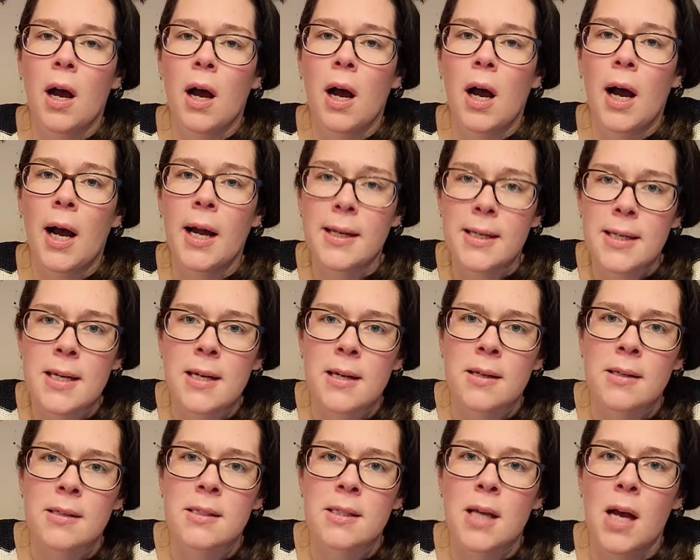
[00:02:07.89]

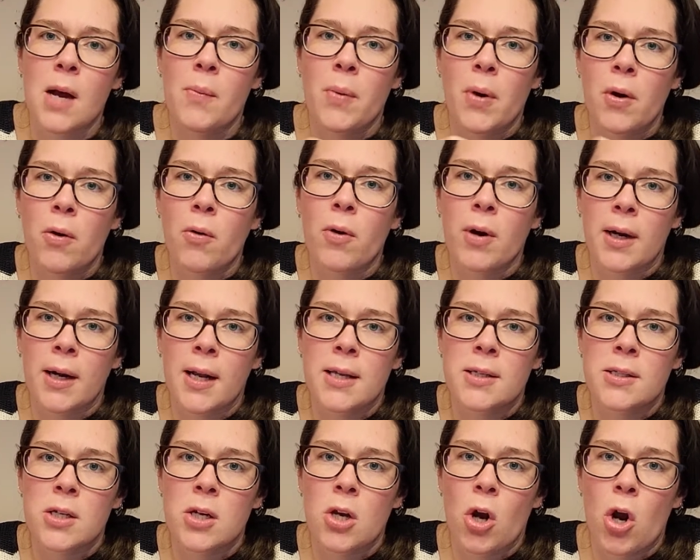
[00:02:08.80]
ideas about
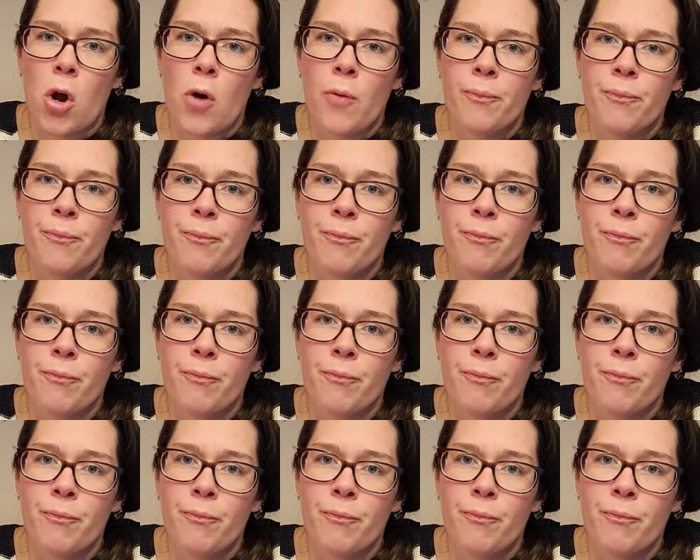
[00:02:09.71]
organizing your home.